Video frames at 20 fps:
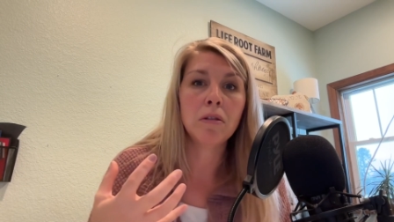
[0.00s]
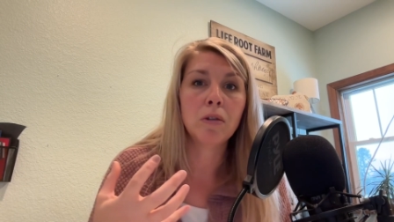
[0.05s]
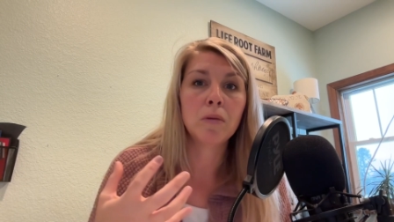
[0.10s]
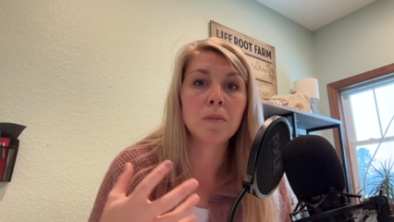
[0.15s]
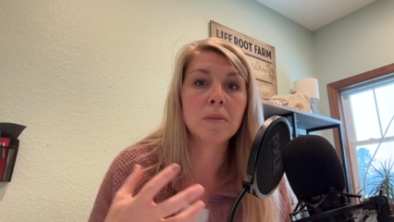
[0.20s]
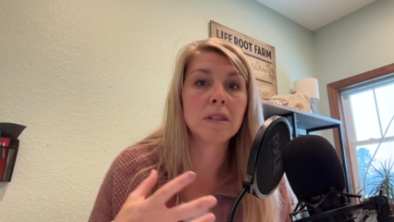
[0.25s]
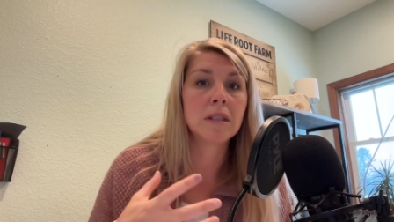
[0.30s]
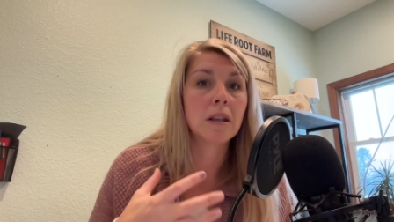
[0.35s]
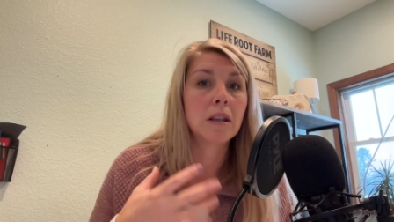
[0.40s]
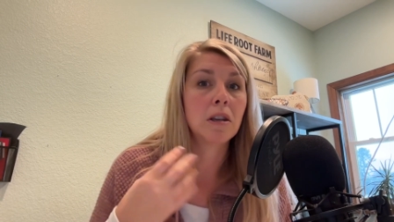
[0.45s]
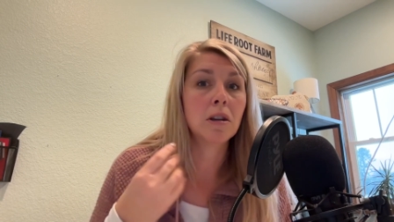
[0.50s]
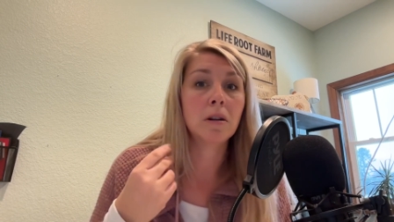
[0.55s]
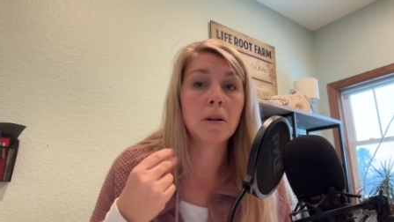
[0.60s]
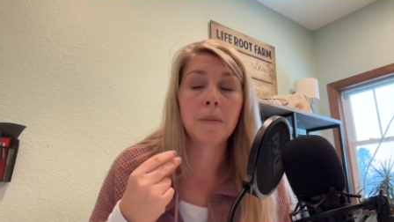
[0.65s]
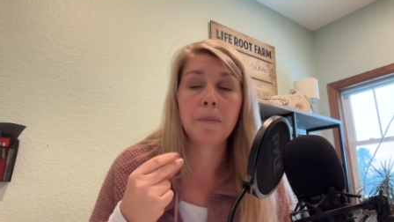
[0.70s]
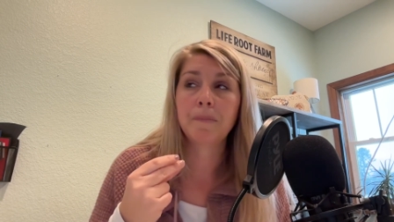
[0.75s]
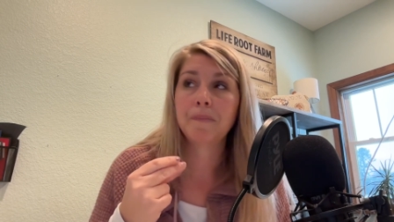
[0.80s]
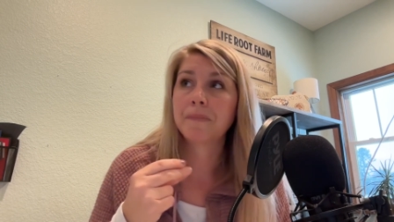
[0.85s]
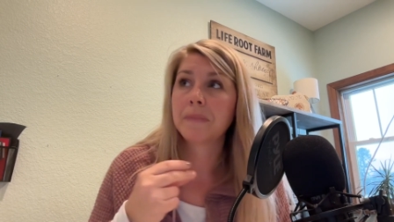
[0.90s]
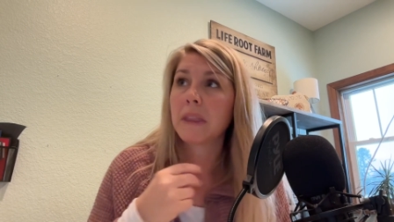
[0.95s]
heirlooms,
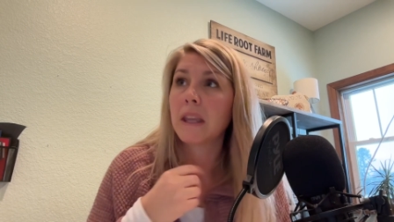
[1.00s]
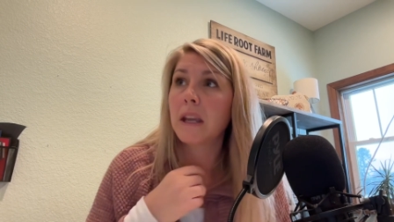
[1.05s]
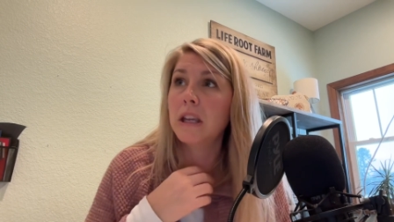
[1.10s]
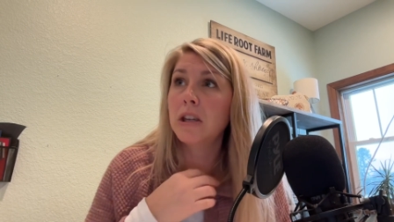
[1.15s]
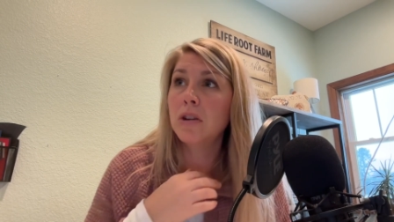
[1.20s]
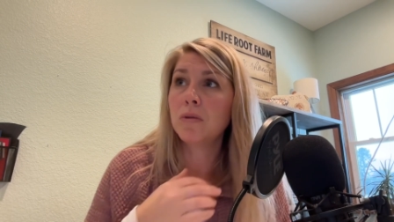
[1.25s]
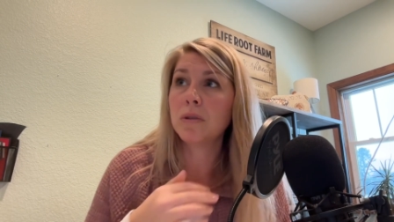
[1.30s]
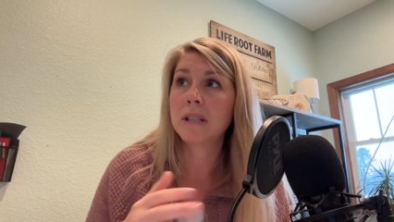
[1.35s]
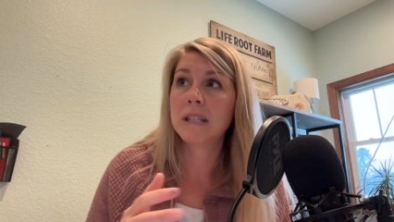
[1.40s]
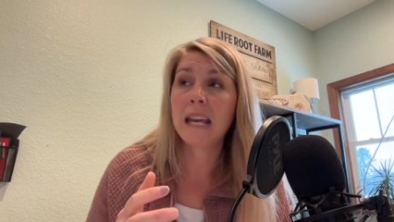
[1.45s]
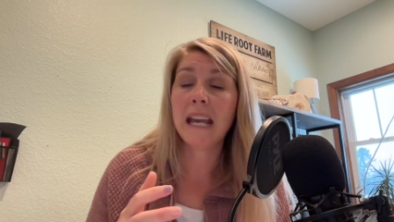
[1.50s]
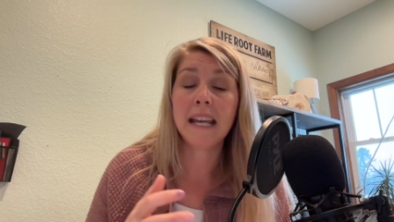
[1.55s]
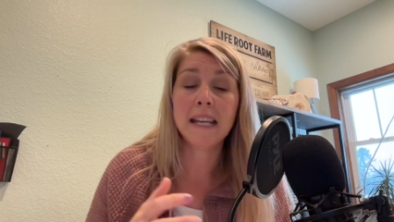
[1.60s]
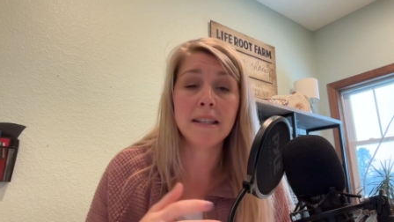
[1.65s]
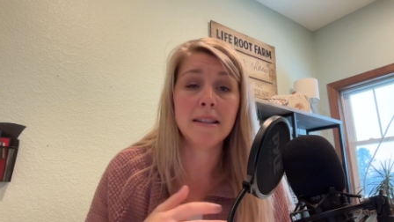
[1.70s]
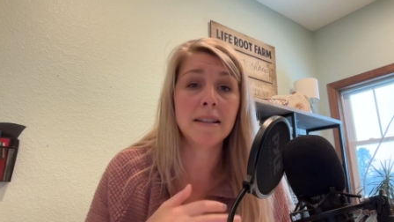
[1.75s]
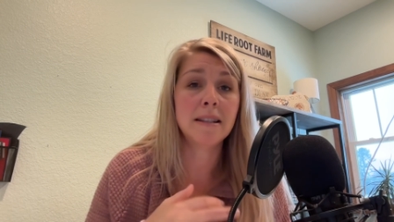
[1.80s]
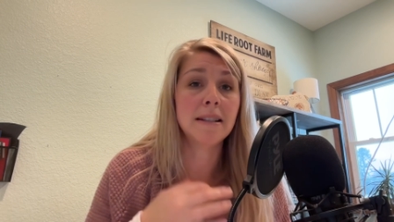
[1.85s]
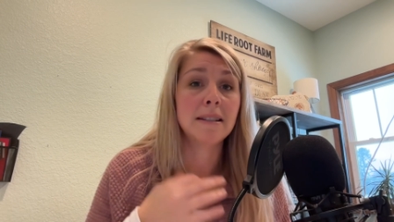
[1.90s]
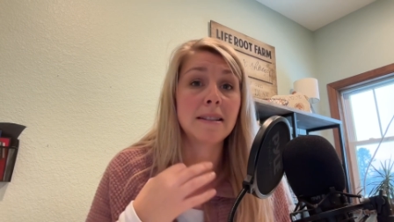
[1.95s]
your
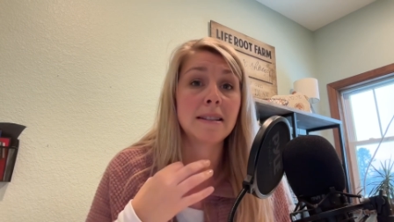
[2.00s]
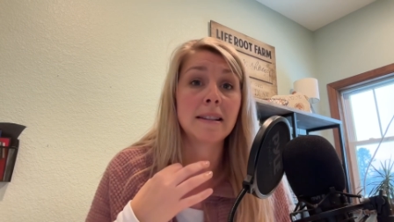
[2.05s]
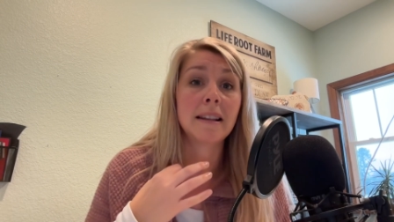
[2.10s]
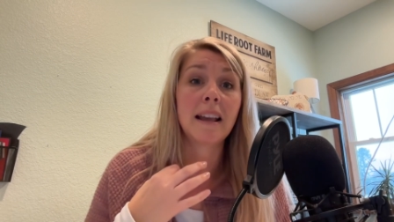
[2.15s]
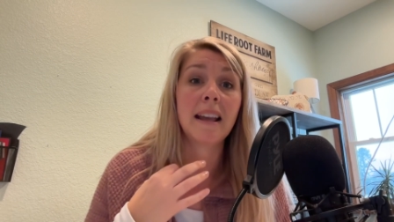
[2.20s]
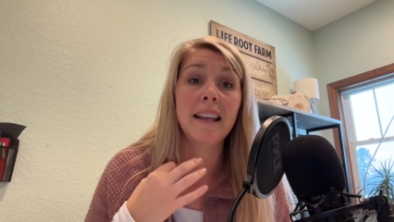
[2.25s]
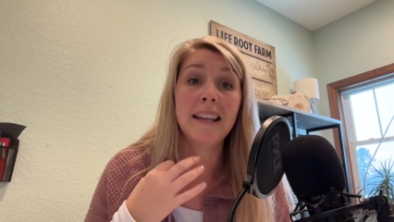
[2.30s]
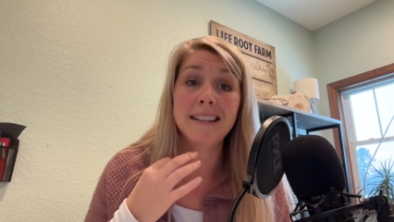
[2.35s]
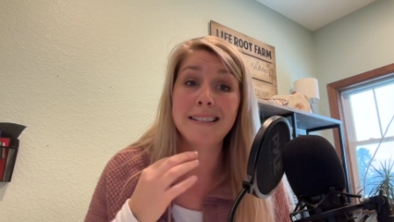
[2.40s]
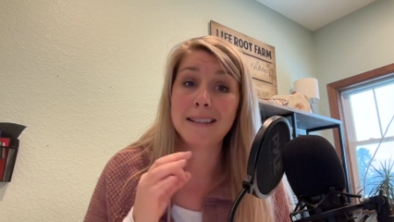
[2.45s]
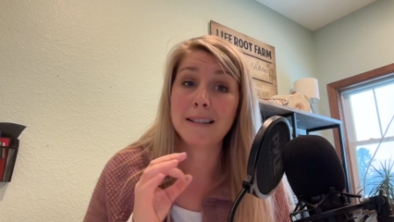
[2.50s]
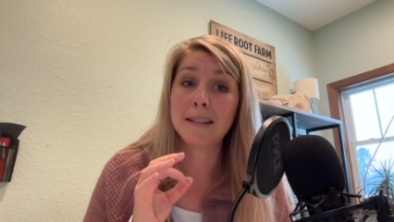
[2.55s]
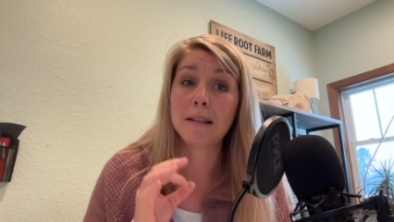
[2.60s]
taste is